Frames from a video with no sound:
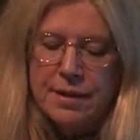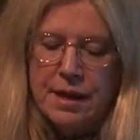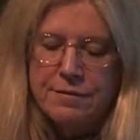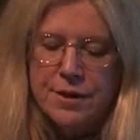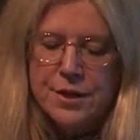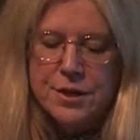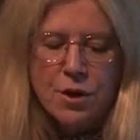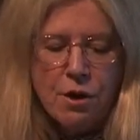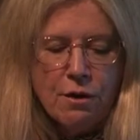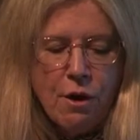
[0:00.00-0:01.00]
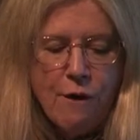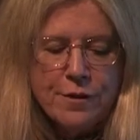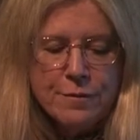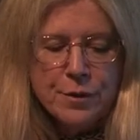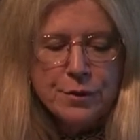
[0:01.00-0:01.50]
and verses
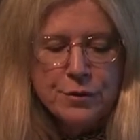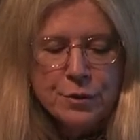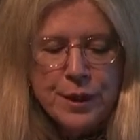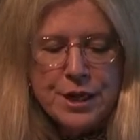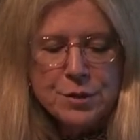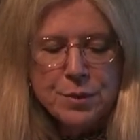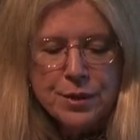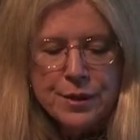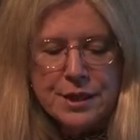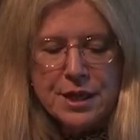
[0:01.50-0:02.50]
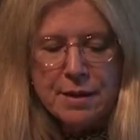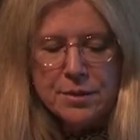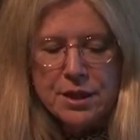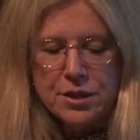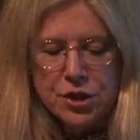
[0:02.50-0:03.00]
often move through each murder
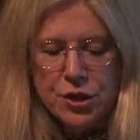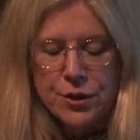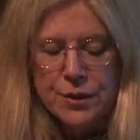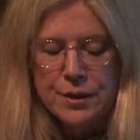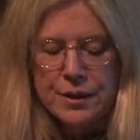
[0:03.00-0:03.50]
attempt in turn.